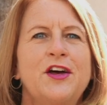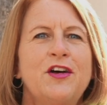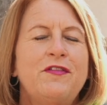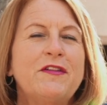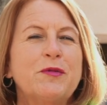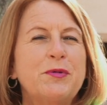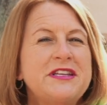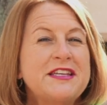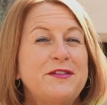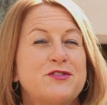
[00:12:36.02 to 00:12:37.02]
Favorite
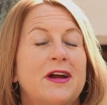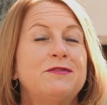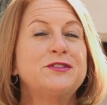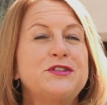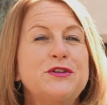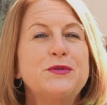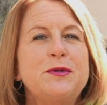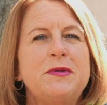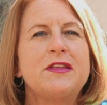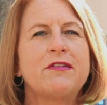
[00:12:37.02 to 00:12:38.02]
place I've traveled to
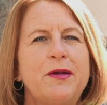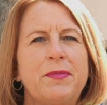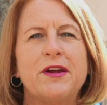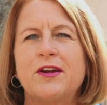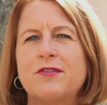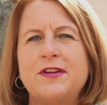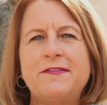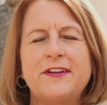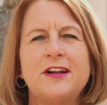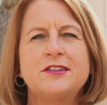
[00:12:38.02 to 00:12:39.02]
would be the Great Barrier
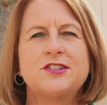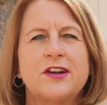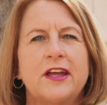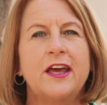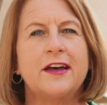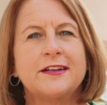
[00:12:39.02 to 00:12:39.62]
Reef in Australia.